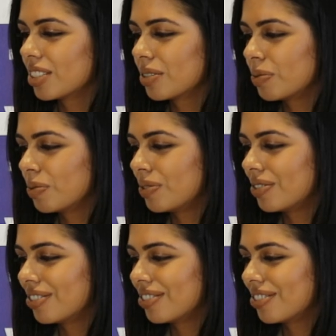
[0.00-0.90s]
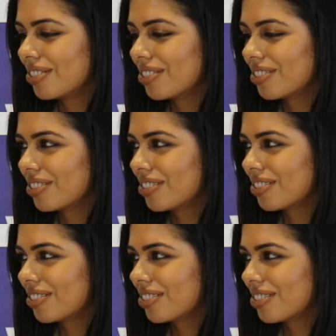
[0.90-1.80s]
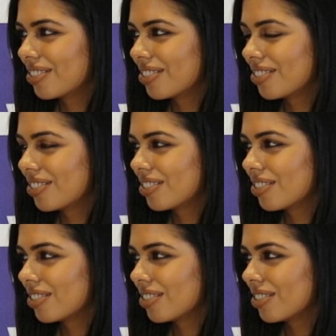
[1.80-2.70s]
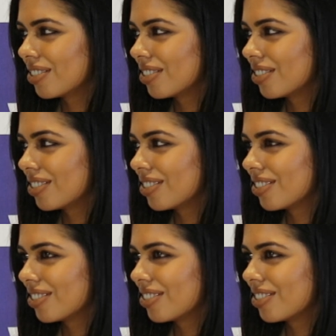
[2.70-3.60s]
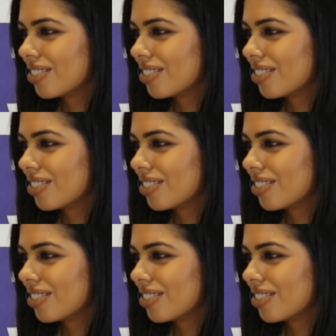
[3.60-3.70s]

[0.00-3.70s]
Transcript: (silent)